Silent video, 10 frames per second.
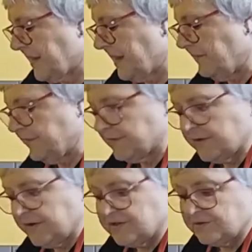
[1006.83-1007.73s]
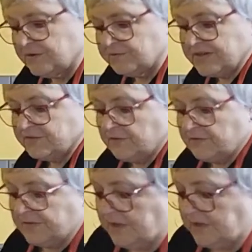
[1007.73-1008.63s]
if you've gone into a restaurant
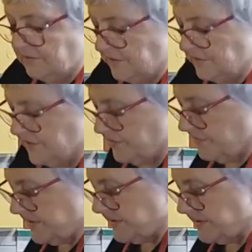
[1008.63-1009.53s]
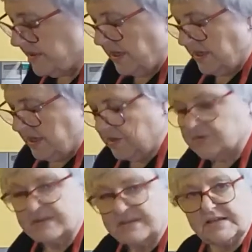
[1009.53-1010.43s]
and they make their own sauces, you
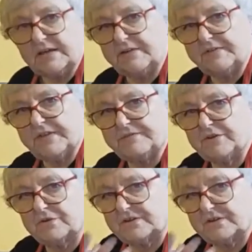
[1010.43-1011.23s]
can tell if they've not